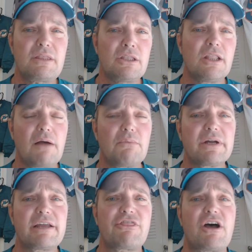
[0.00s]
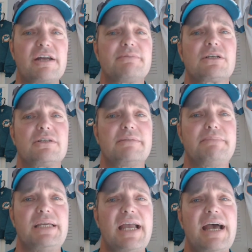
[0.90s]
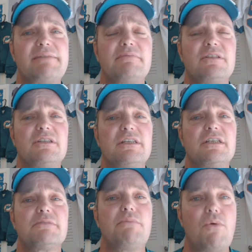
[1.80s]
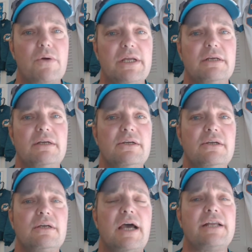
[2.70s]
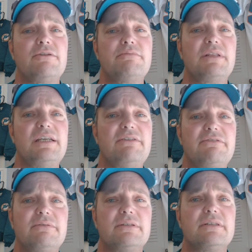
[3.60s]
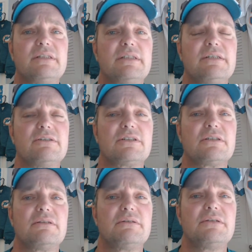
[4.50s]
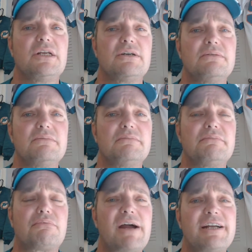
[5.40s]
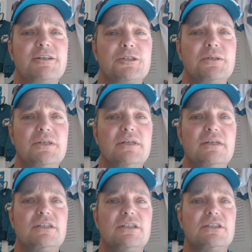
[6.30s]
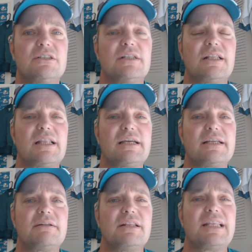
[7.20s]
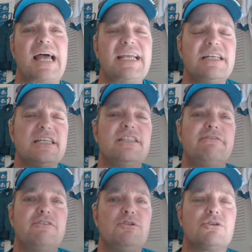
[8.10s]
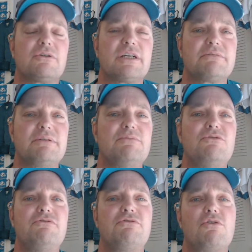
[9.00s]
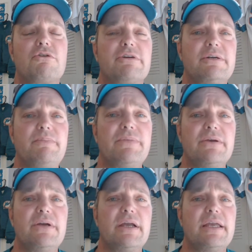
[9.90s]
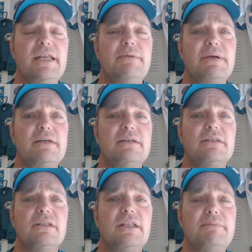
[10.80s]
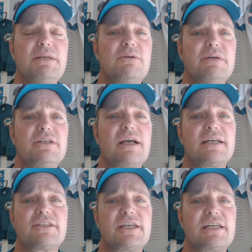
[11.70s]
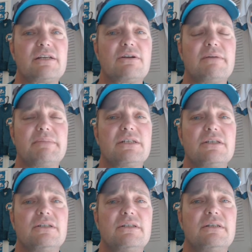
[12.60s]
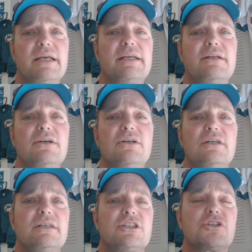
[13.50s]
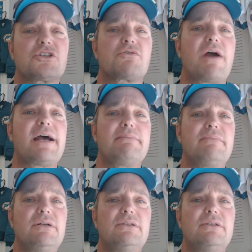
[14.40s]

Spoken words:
not what I thought it was going to be at this point. I do believe there's, you know, brighter light in the future as we move forward. Anyway, let me know what you guys think in comments, and subscribe